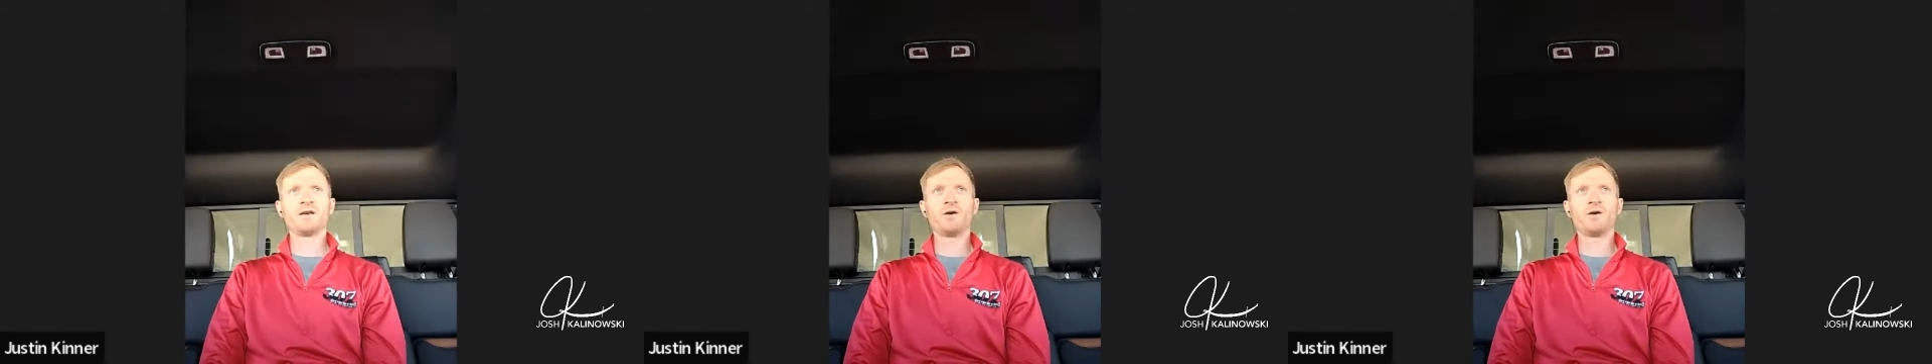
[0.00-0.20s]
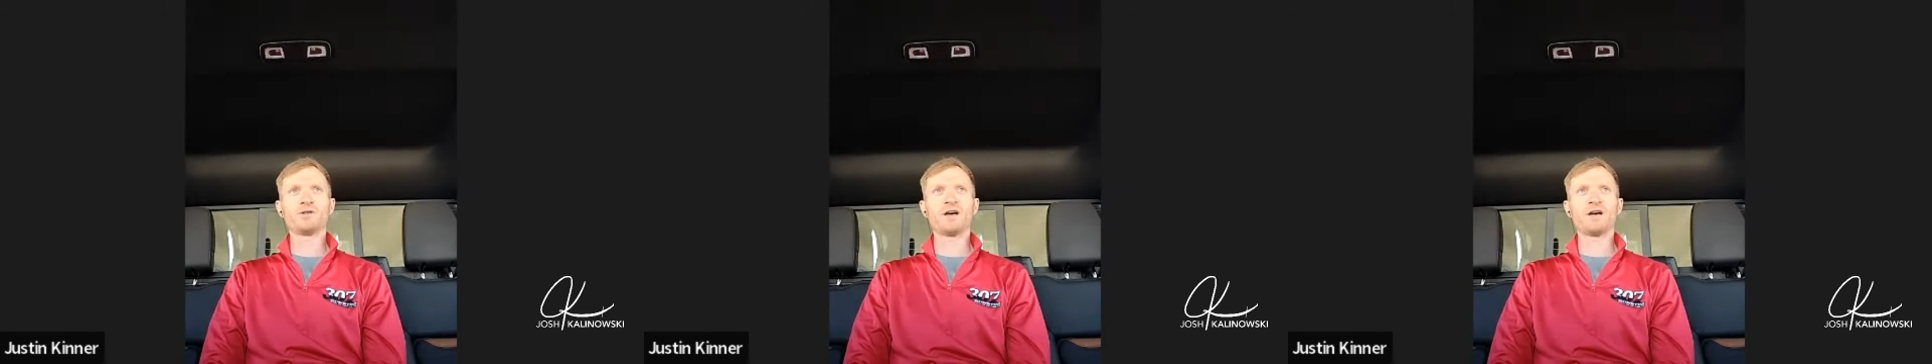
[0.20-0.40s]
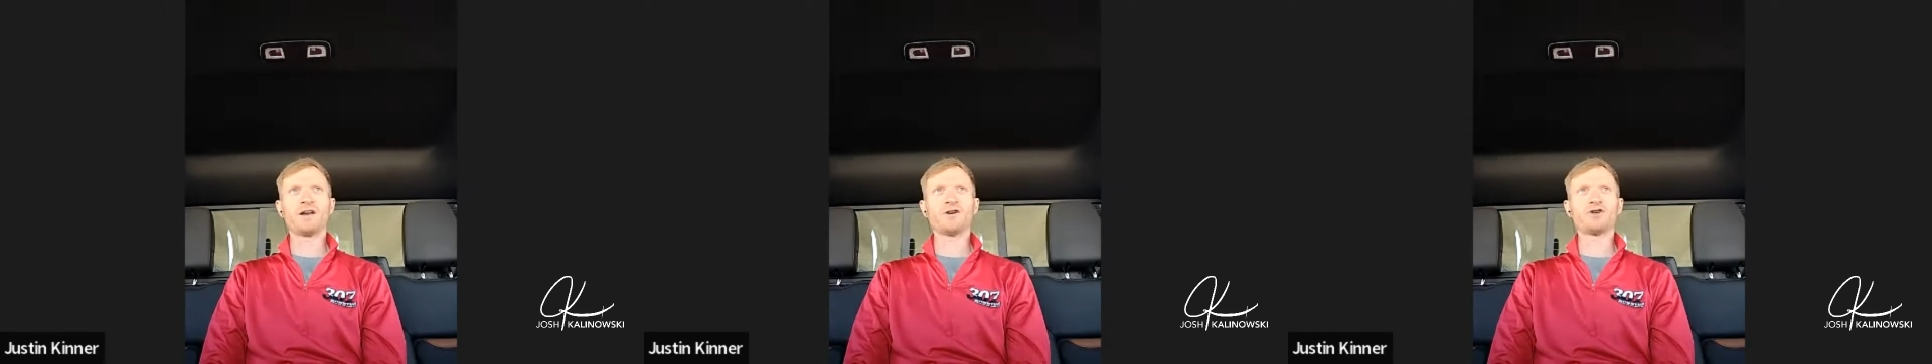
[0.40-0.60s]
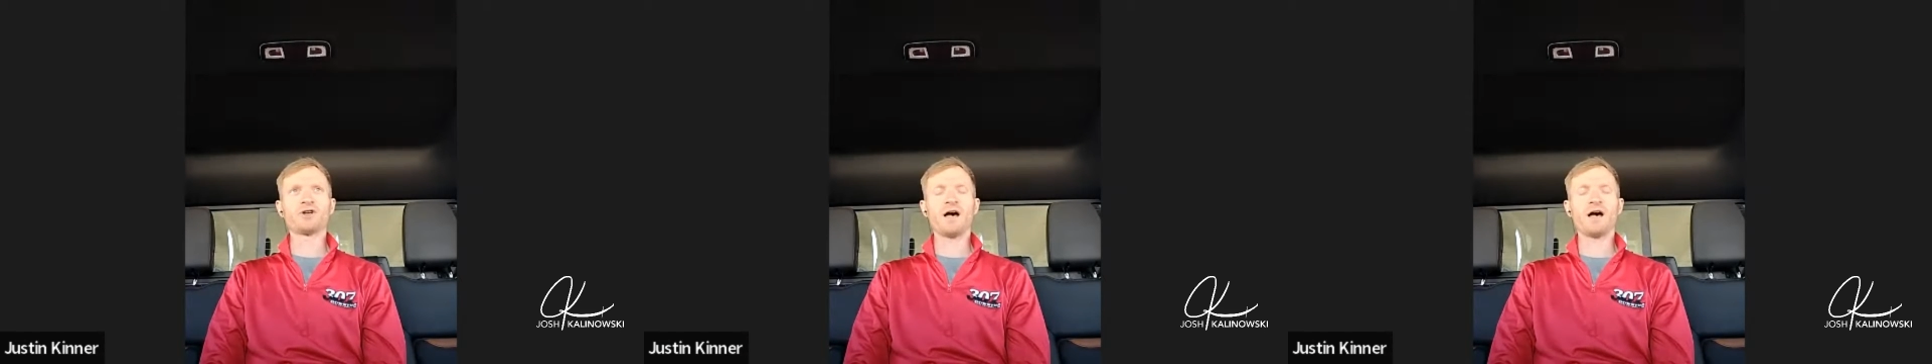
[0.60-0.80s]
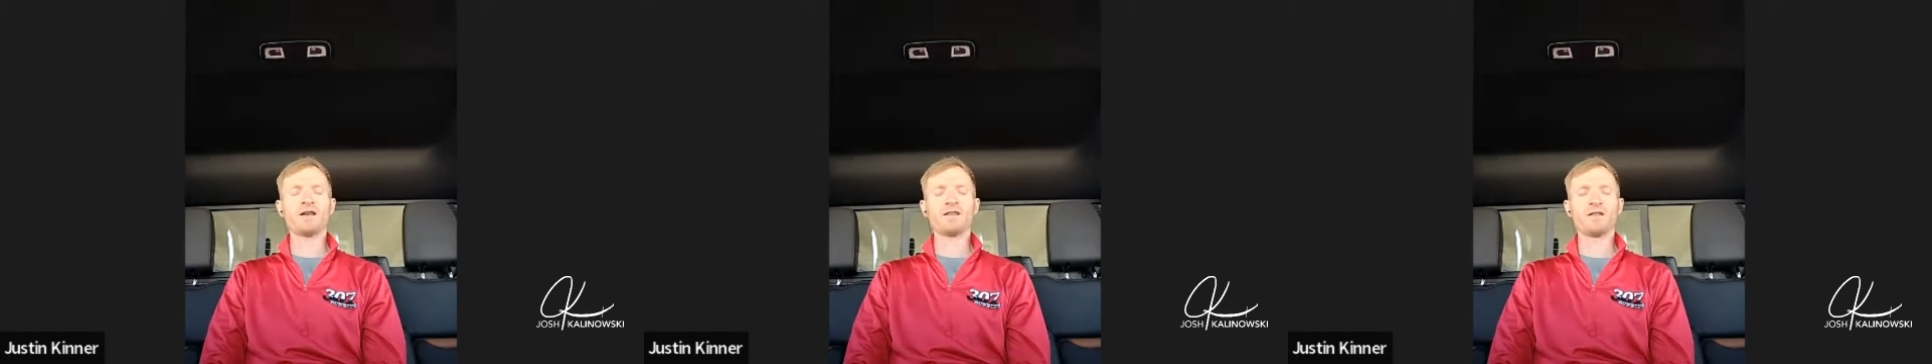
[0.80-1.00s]
He was kind of
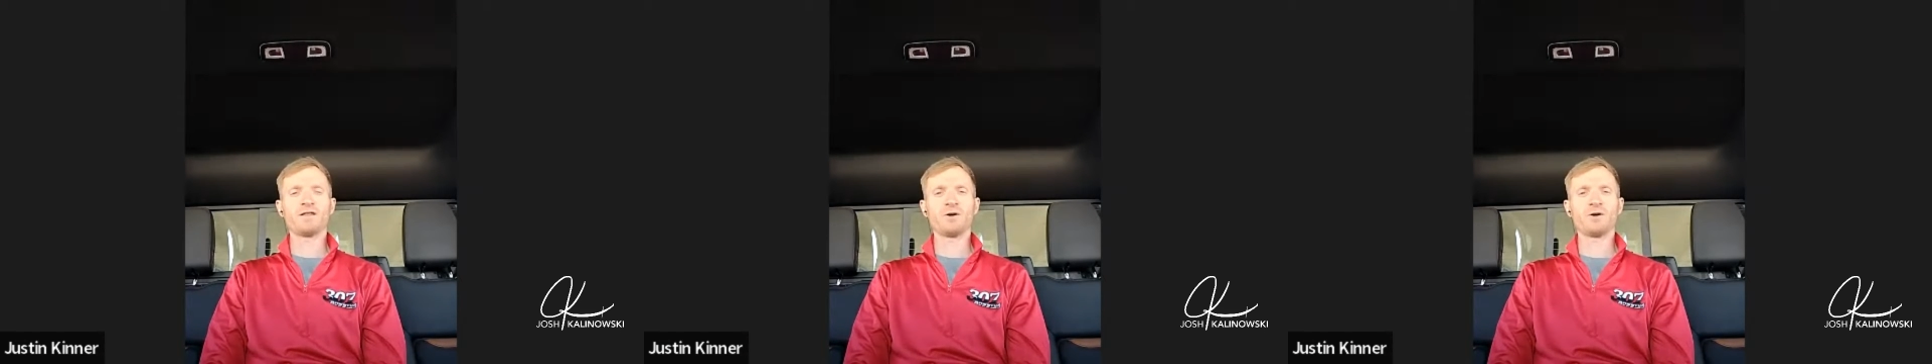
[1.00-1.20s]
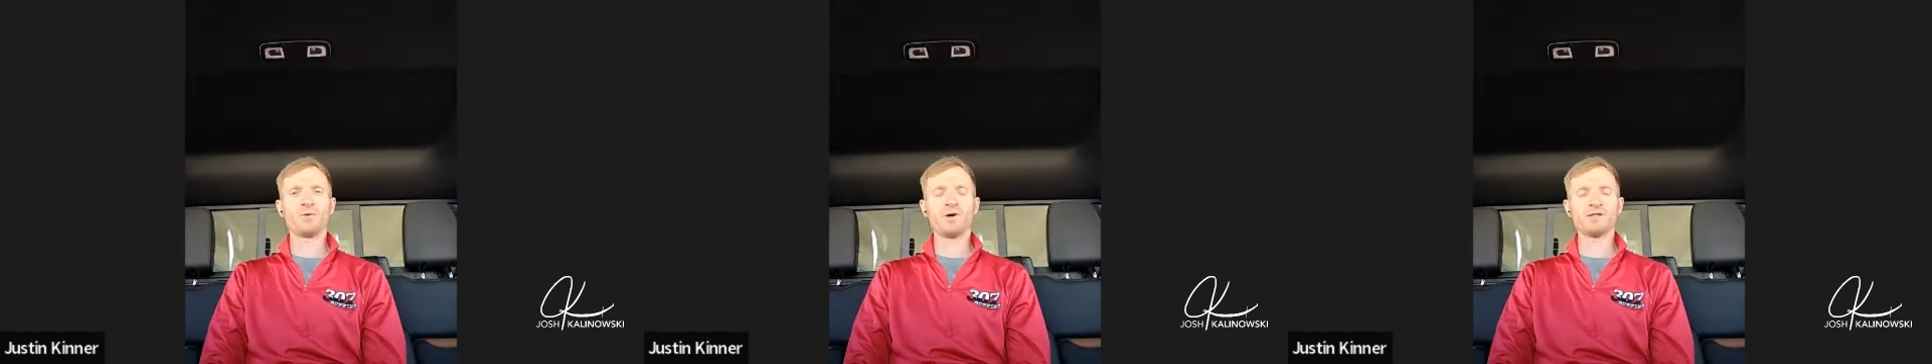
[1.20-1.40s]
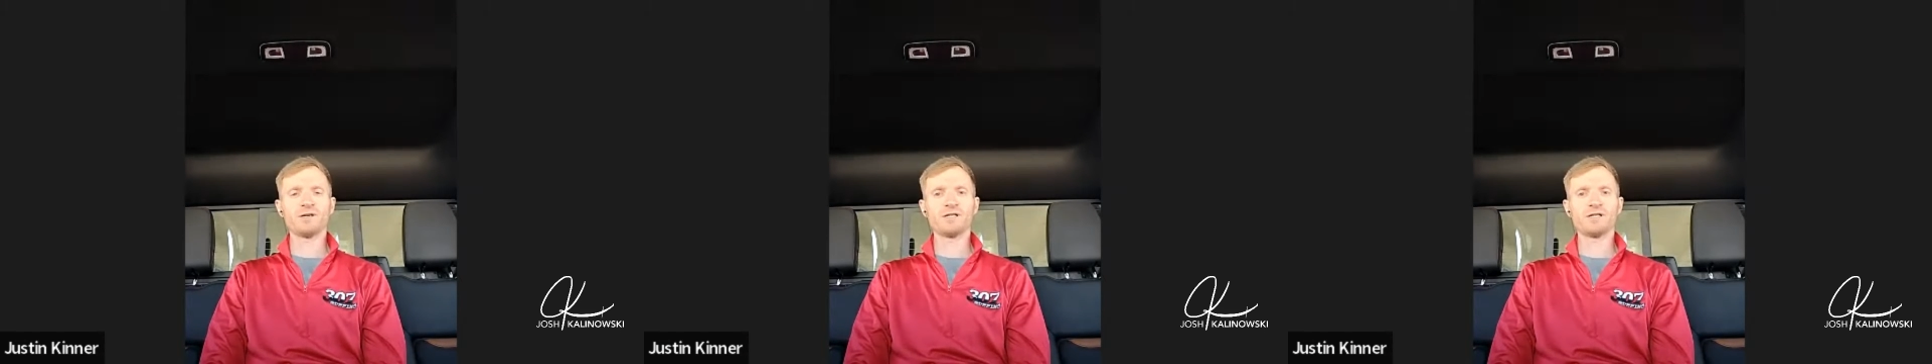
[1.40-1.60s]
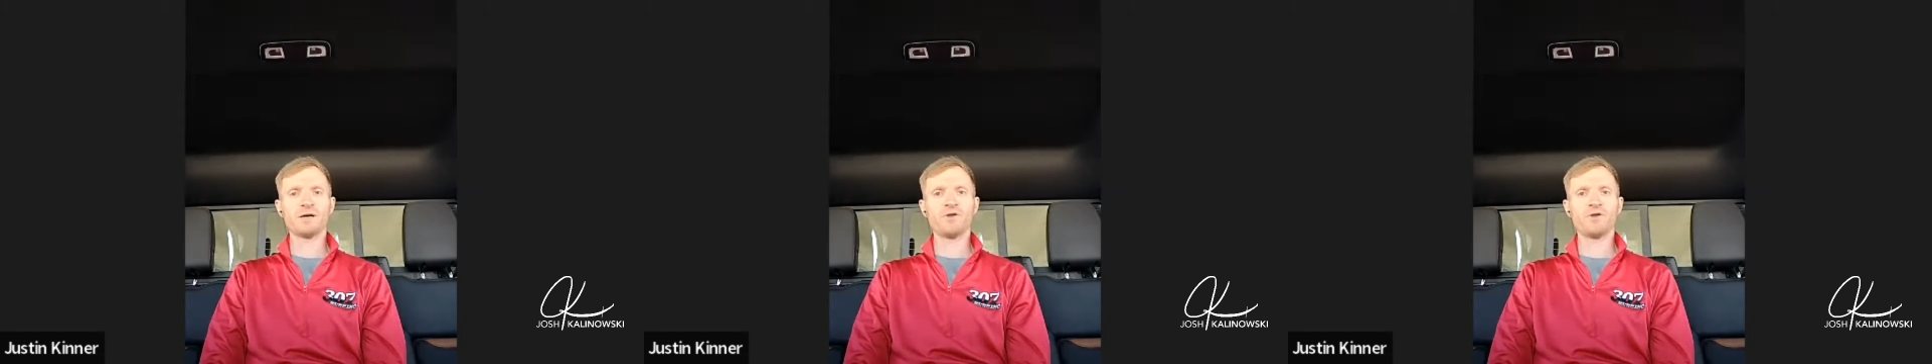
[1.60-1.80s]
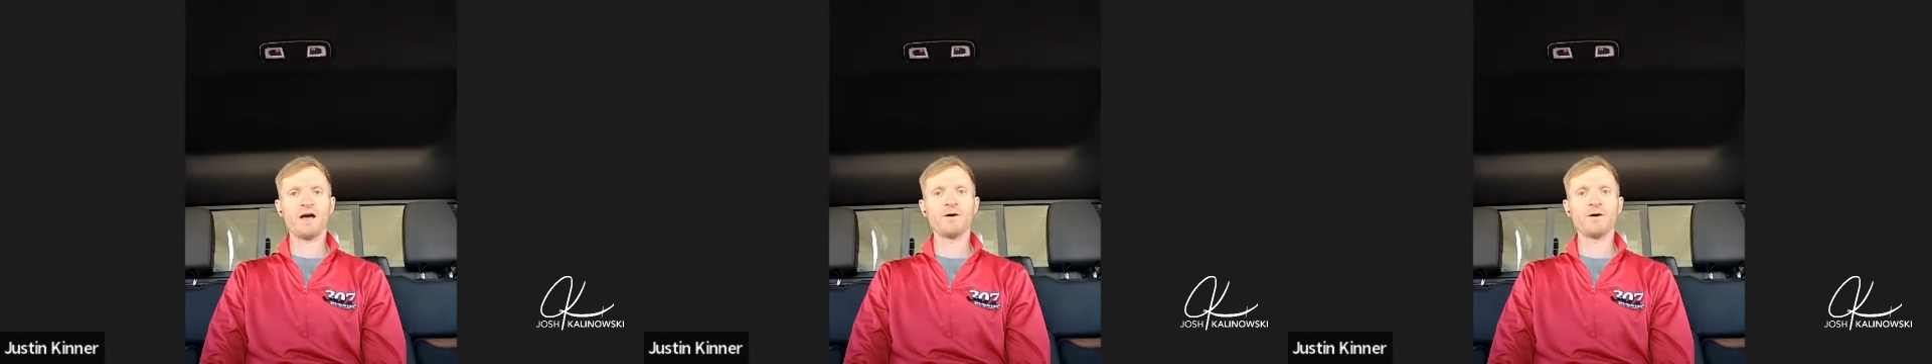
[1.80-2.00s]
shocked that there wasn't
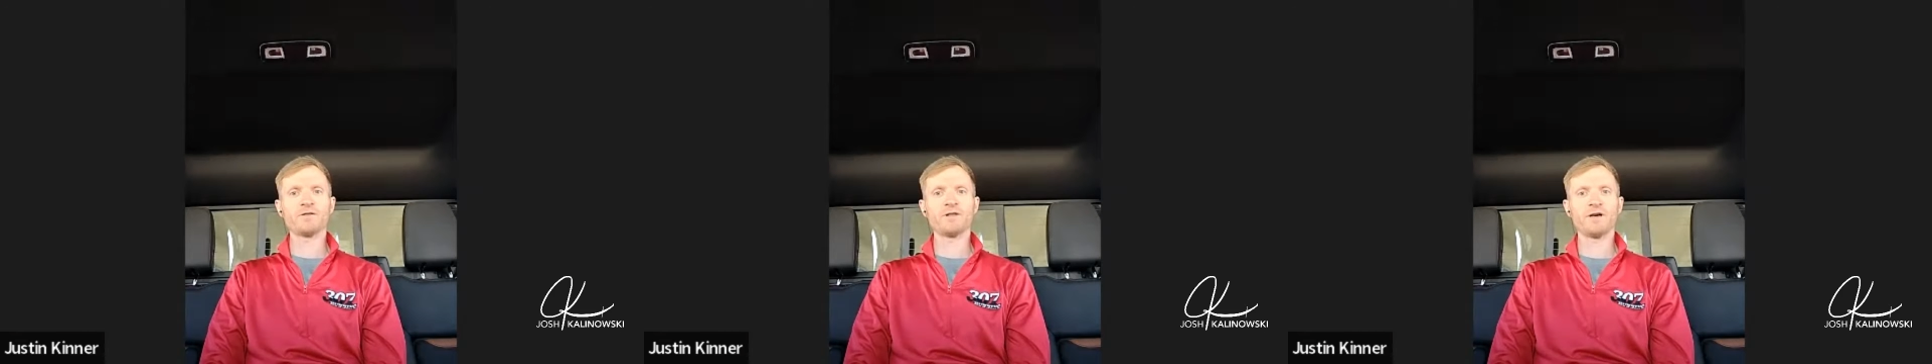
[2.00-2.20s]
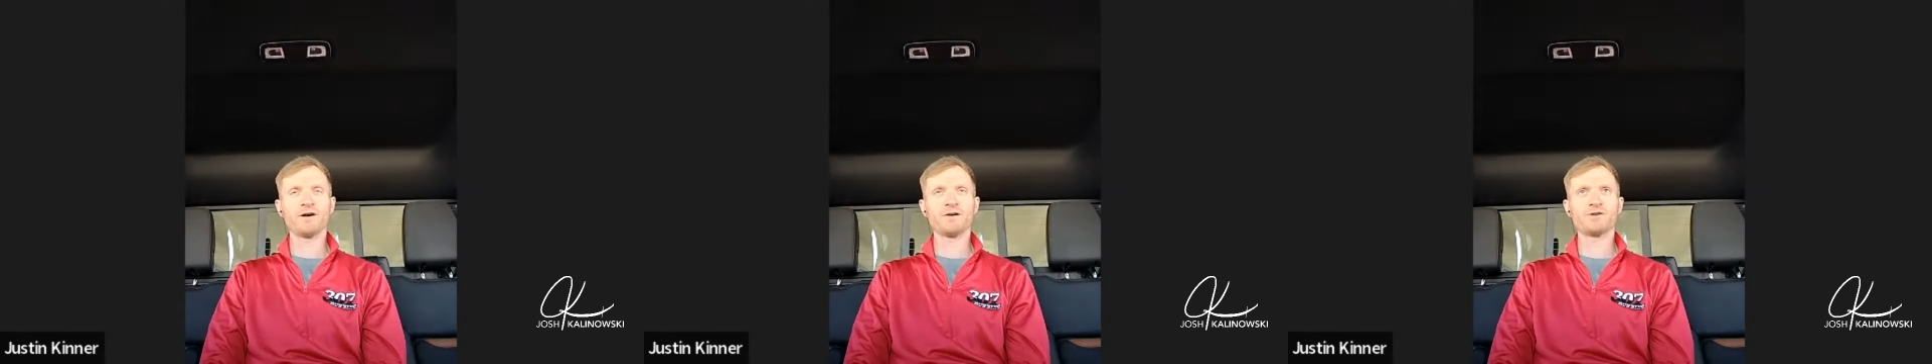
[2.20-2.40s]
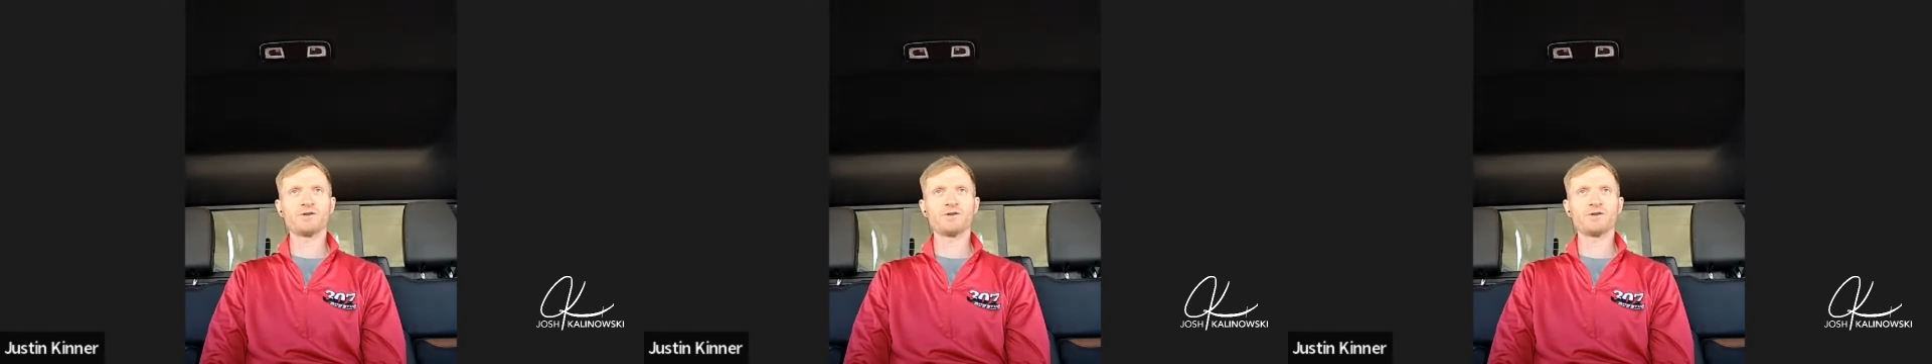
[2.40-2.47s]
something out there.